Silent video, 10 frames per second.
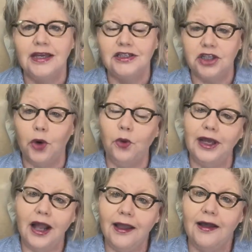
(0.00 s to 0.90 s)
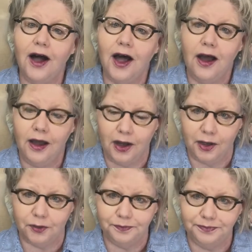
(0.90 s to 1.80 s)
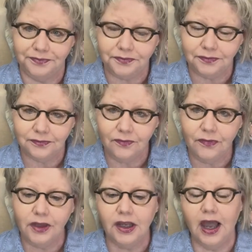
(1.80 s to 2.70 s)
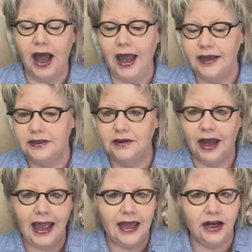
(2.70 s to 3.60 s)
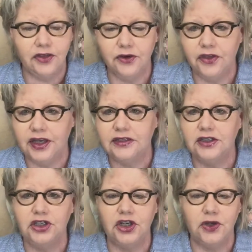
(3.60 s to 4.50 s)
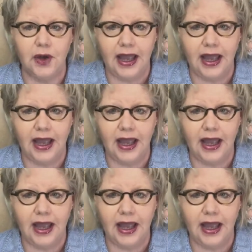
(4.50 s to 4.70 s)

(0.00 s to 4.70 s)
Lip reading: so when I got home, I had other things to do.